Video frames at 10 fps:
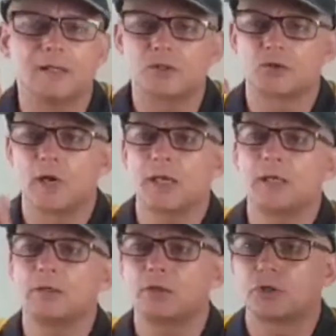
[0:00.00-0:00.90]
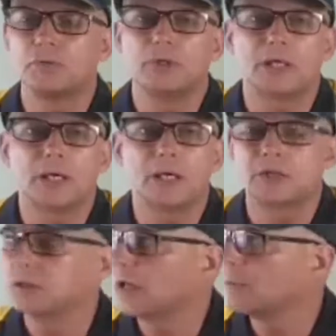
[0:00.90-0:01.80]
the Australian
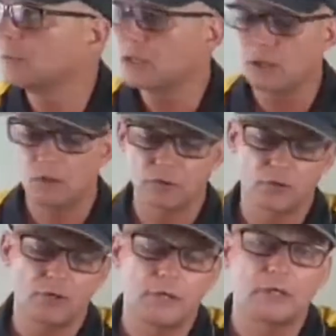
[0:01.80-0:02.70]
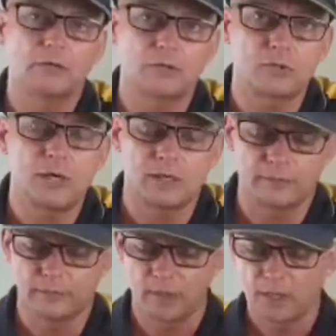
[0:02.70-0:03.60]
Communication and Media Authority in Australia.